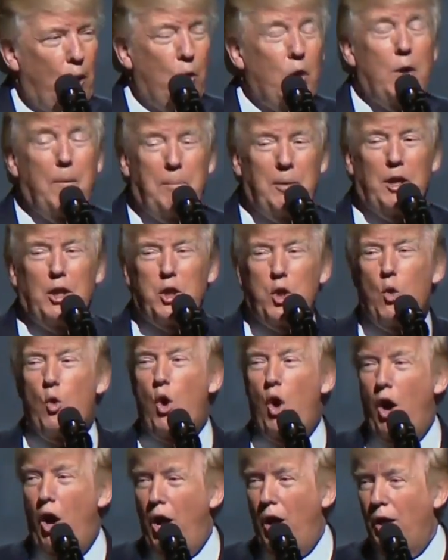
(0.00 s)
We'll build the
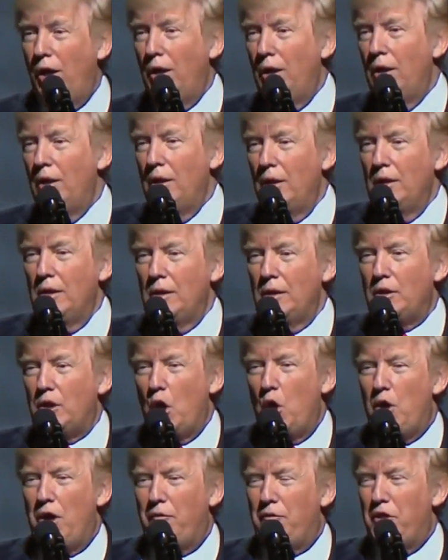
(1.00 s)
wall.
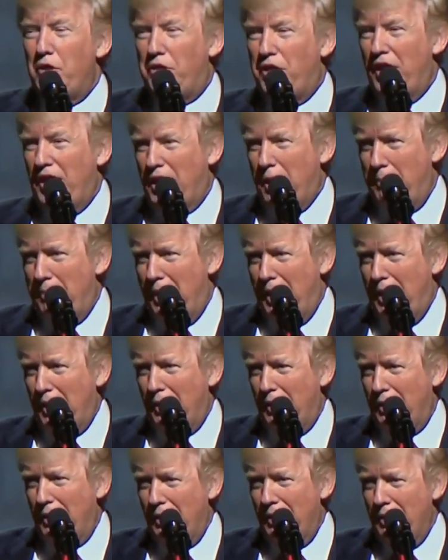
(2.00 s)
Don't even think
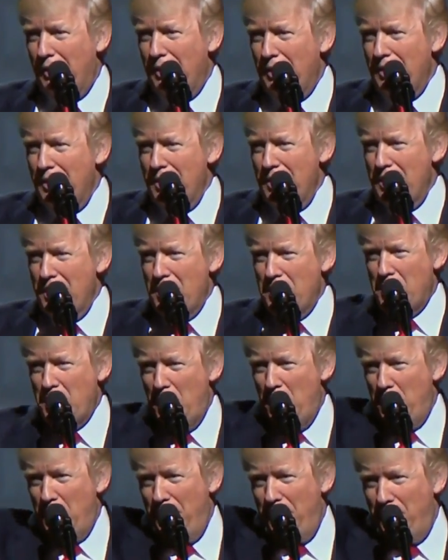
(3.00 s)
about it.
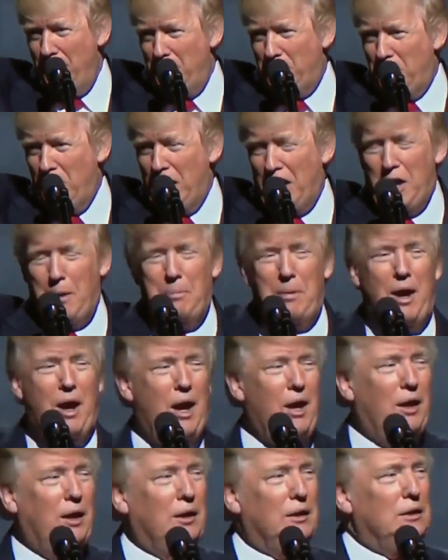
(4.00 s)
Don't even think
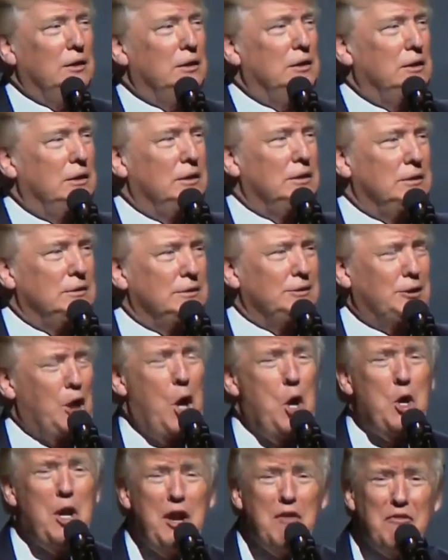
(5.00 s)
about it.
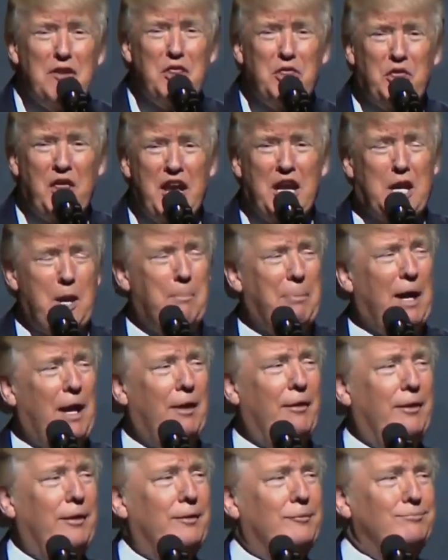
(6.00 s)
Don't even think
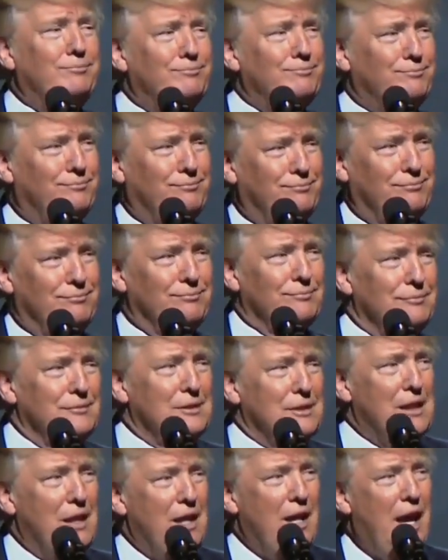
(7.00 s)
about it.
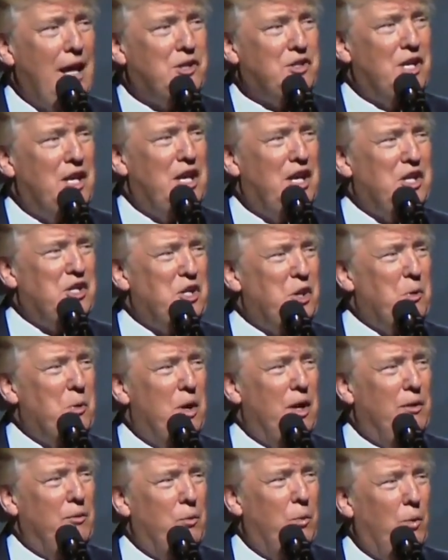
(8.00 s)
That's an easy
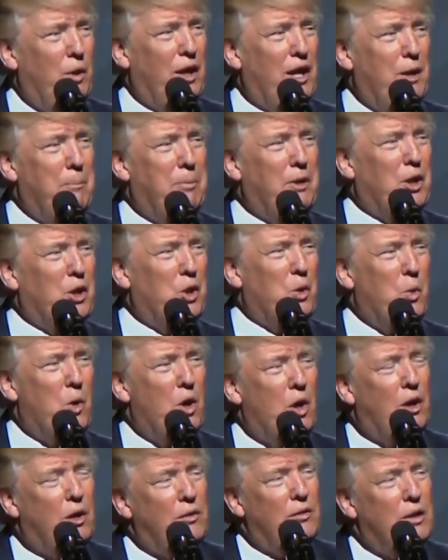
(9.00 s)
one. We're going to build the
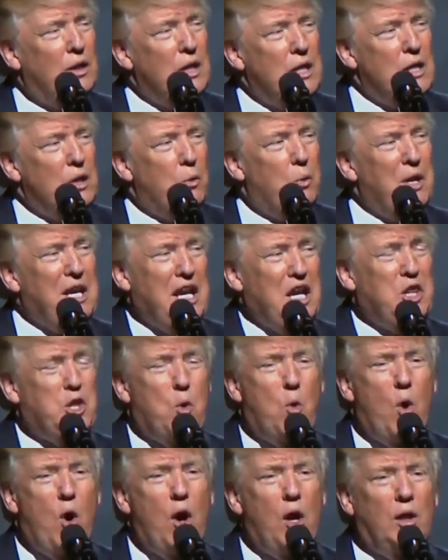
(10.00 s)
wall. We need
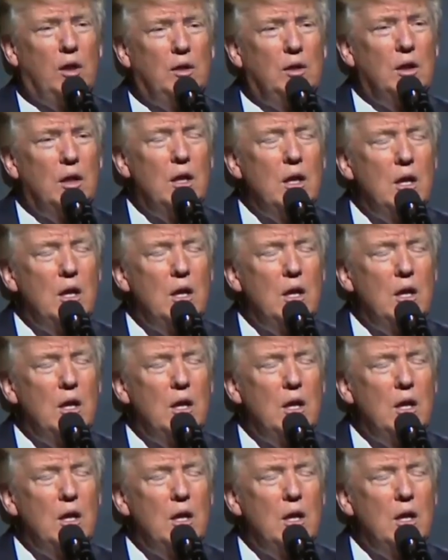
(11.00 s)
the wall.